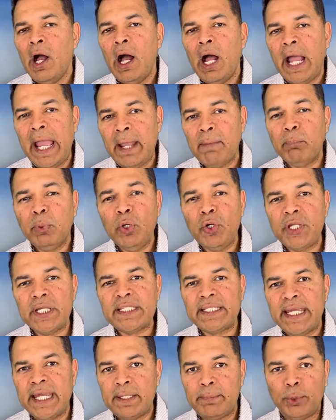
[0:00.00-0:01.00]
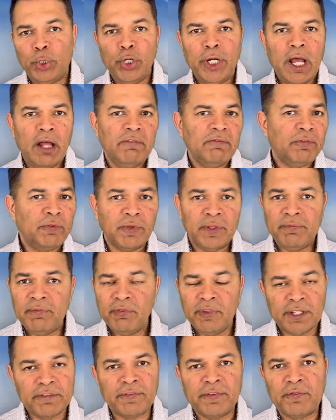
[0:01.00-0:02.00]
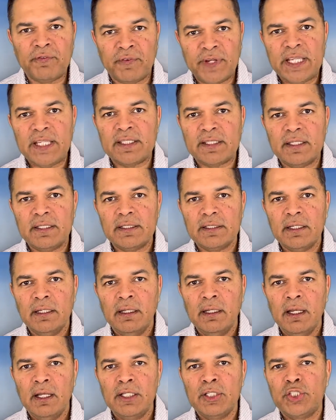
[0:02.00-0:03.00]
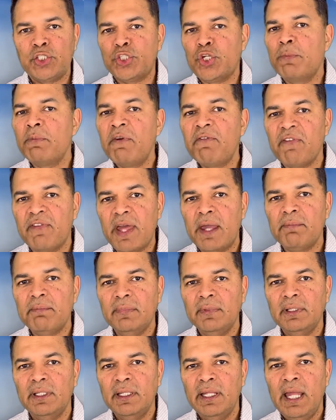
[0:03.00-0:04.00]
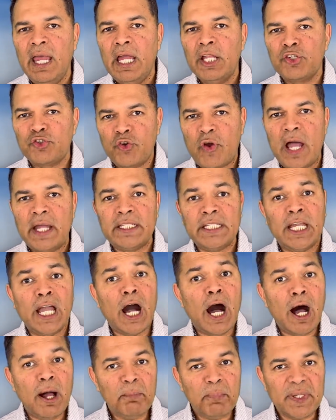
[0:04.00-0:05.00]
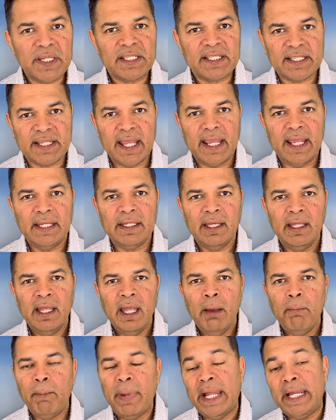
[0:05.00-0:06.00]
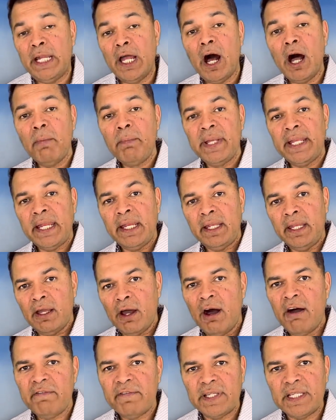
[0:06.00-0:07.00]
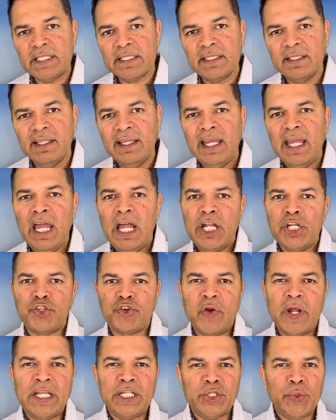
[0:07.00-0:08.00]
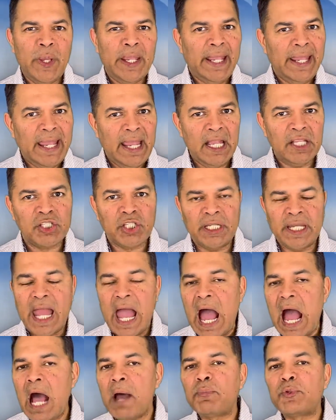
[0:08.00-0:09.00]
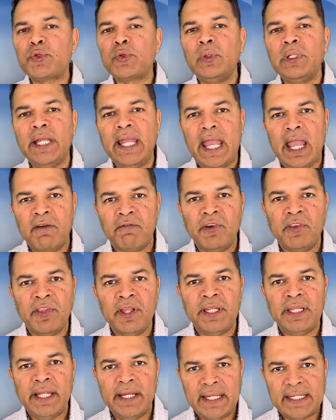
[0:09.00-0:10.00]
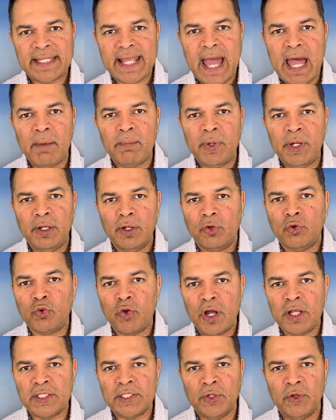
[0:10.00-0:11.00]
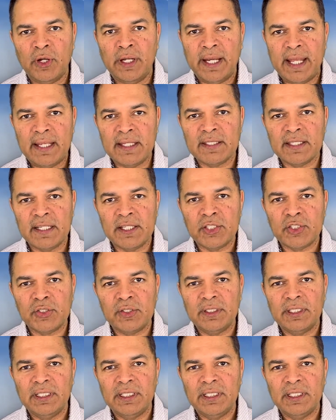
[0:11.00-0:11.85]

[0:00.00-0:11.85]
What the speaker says: Employees get burnout for different reasons. Some of them try to compensate by not being in the office, trying to engage in absolutely everything that is happening across the organization.